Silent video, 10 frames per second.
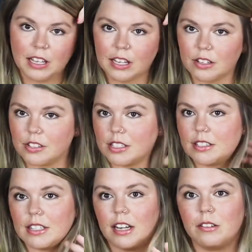it's just
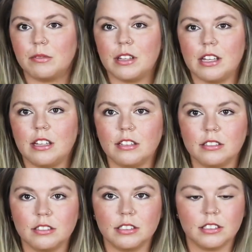that we
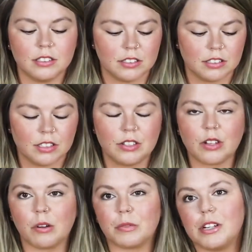
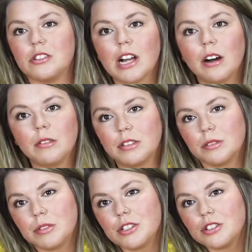don't reach out when
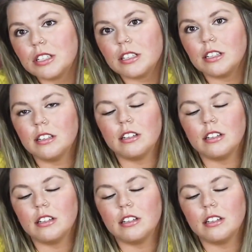we should.